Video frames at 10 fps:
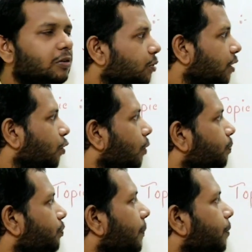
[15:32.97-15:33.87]
So I
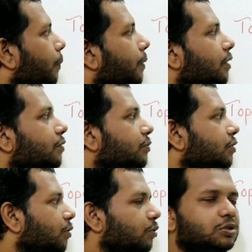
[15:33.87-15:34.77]
hope the properties of
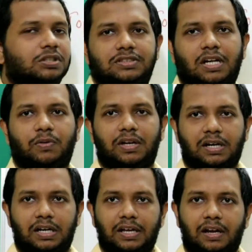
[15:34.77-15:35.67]
the solutions are
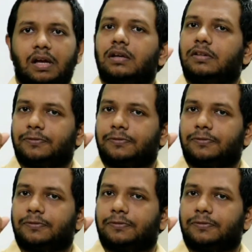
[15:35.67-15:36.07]
very clear.